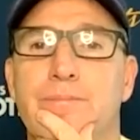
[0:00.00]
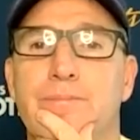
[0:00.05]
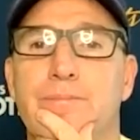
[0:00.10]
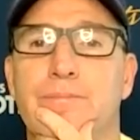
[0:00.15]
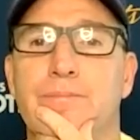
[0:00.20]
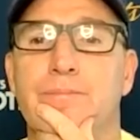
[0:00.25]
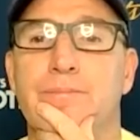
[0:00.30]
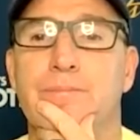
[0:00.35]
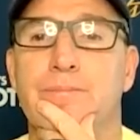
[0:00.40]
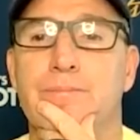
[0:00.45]

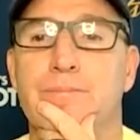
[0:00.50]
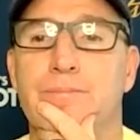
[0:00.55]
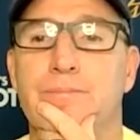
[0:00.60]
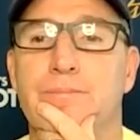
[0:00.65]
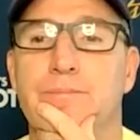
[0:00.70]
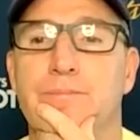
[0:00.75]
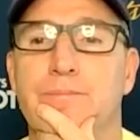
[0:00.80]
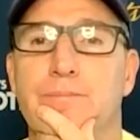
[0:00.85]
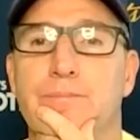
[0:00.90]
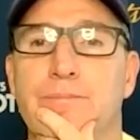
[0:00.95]

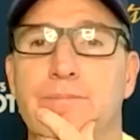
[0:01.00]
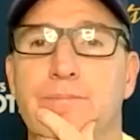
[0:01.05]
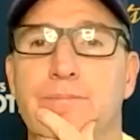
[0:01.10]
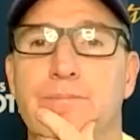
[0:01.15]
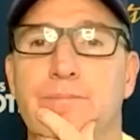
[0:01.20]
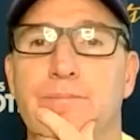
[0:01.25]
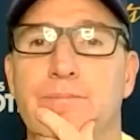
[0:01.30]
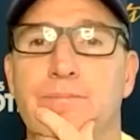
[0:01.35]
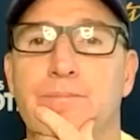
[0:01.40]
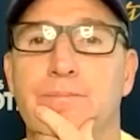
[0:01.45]

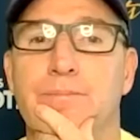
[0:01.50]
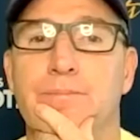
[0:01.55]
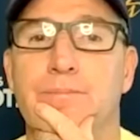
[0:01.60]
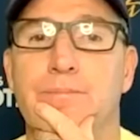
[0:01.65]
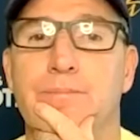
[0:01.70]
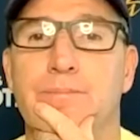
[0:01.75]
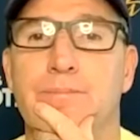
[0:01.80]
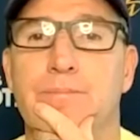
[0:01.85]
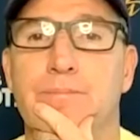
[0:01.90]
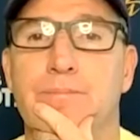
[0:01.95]

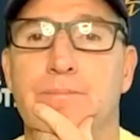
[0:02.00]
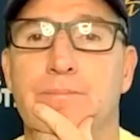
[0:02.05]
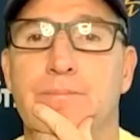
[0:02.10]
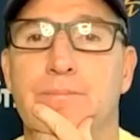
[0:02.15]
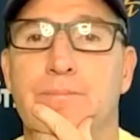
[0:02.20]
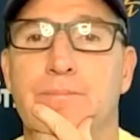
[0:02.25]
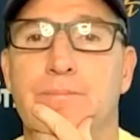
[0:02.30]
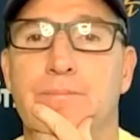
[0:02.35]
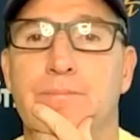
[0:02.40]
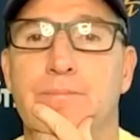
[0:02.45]

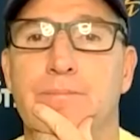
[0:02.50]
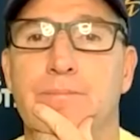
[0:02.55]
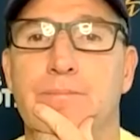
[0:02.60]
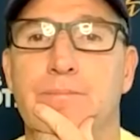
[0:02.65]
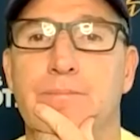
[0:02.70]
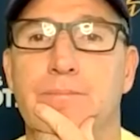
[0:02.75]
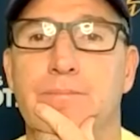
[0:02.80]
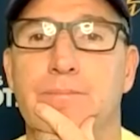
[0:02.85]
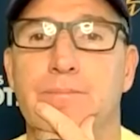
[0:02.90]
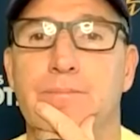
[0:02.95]

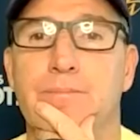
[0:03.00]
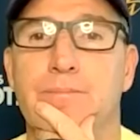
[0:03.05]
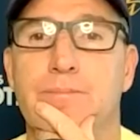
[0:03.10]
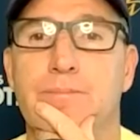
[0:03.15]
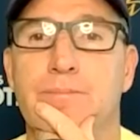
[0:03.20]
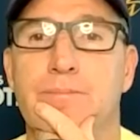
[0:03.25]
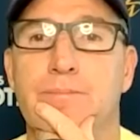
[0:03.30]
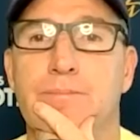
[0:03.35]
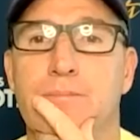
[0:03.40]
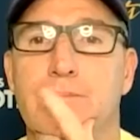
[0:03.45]

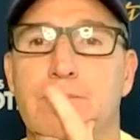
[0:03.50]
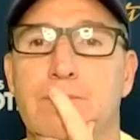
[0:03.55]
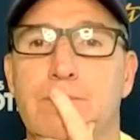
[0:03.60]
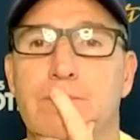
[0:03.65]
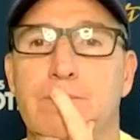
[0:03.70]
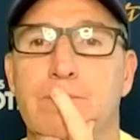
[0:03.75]
No words are spoken by the person on screen.